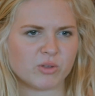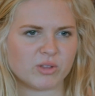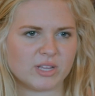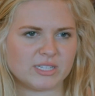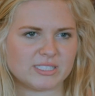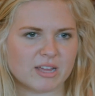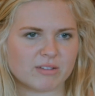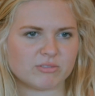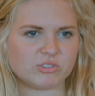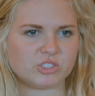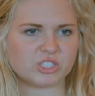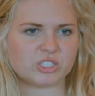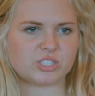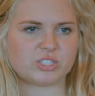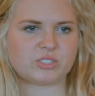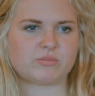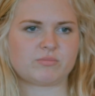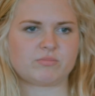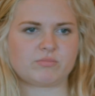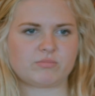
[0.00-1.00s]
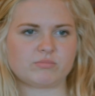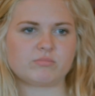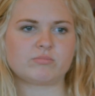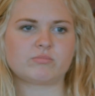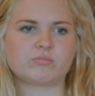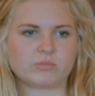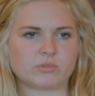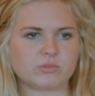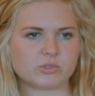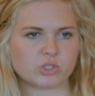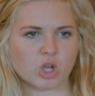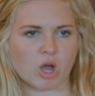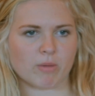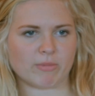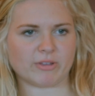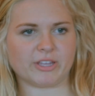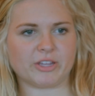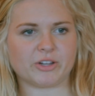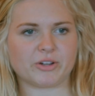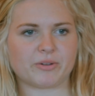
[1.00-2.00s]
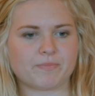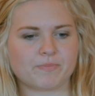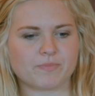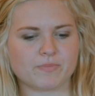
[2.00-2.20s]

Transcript: go lie down, just call me later.